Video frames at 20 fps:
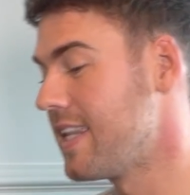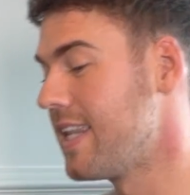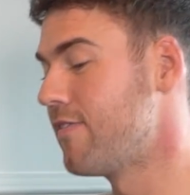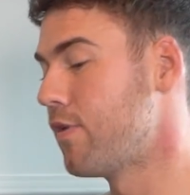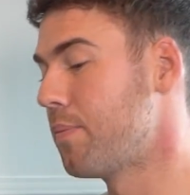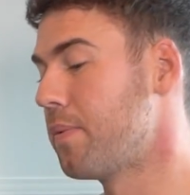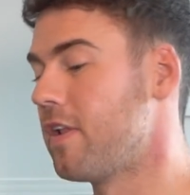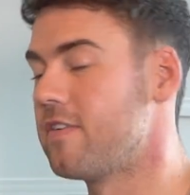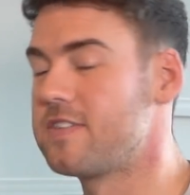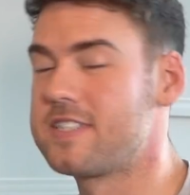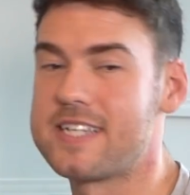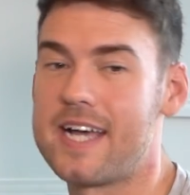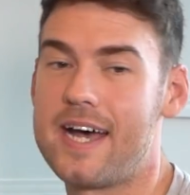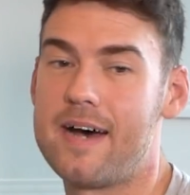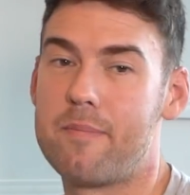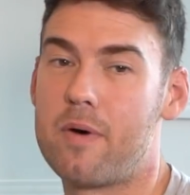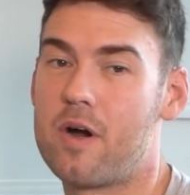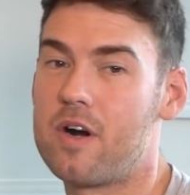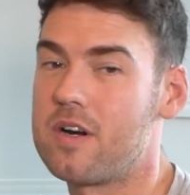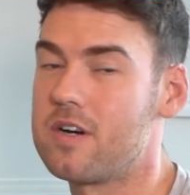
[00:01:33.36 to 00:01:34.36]
Liverpool have set
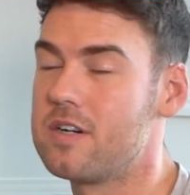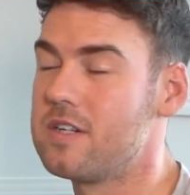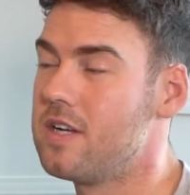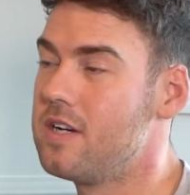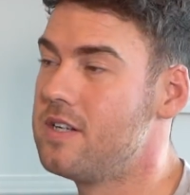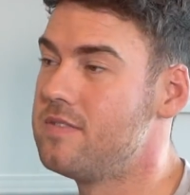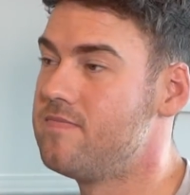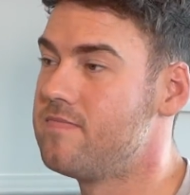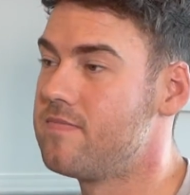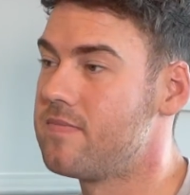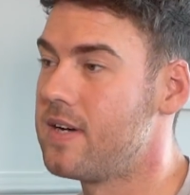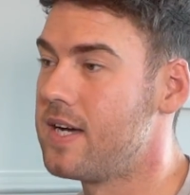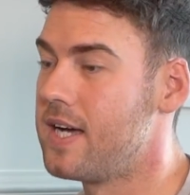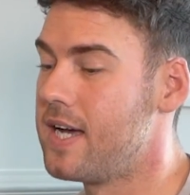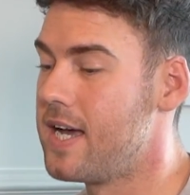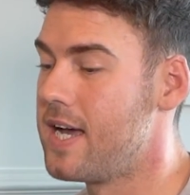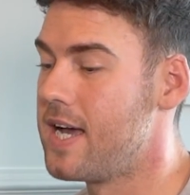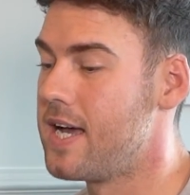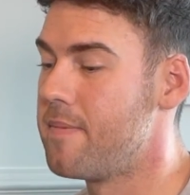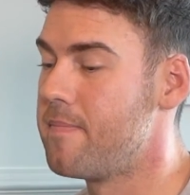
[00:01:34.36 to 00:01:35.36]
a marker down.
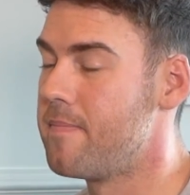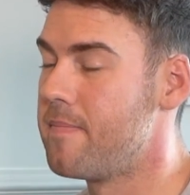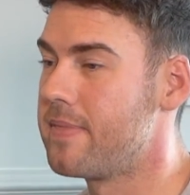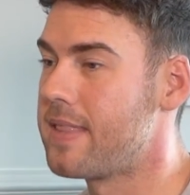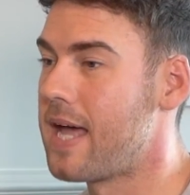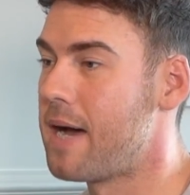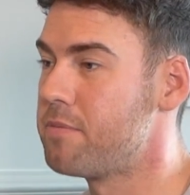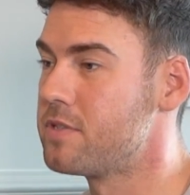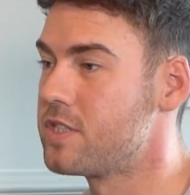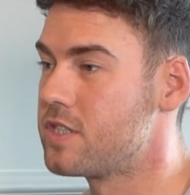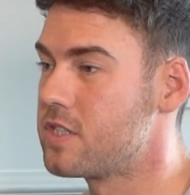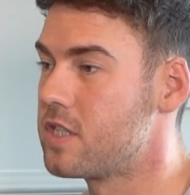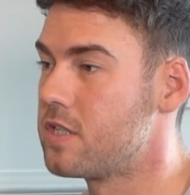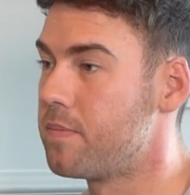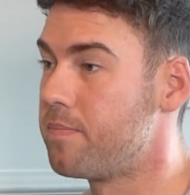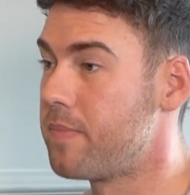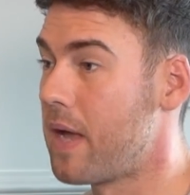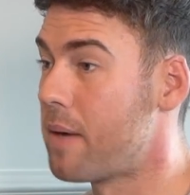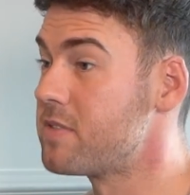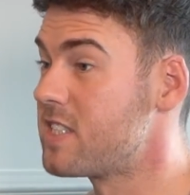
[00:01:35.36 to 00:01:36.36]
That was
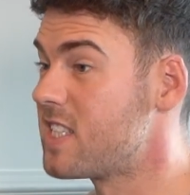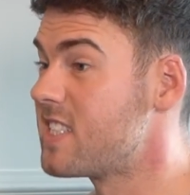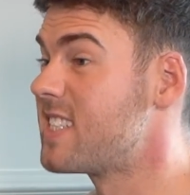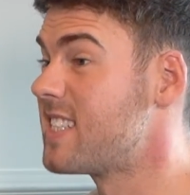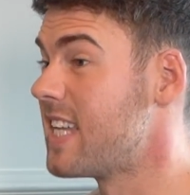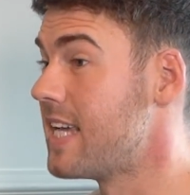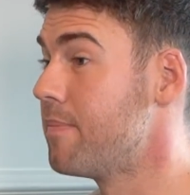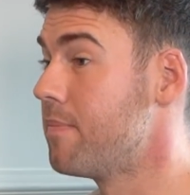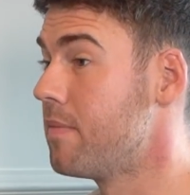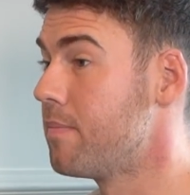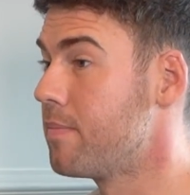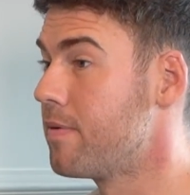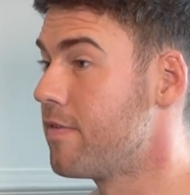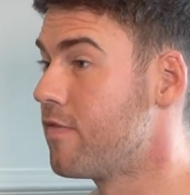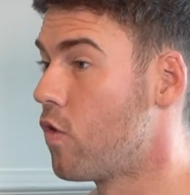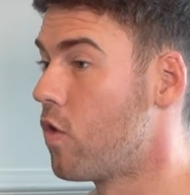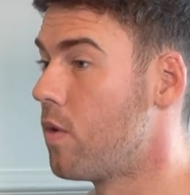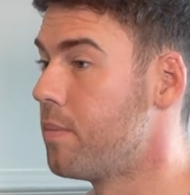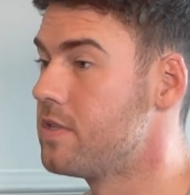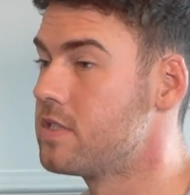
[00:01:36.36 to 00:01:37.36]
the statement
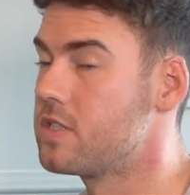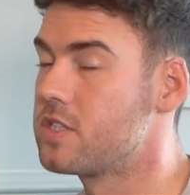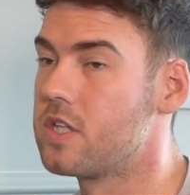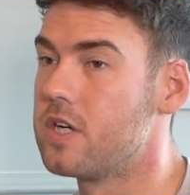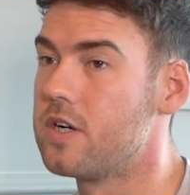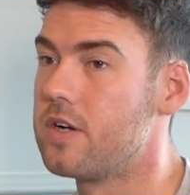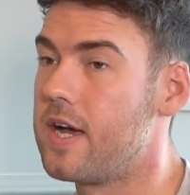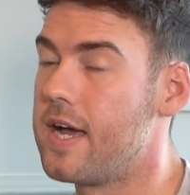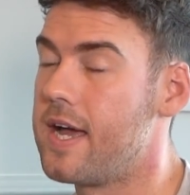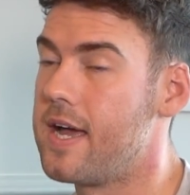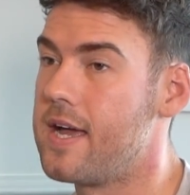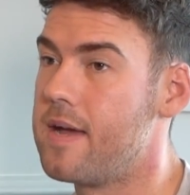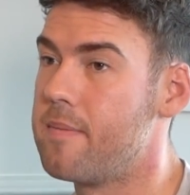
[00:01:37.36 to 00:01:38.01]
performance that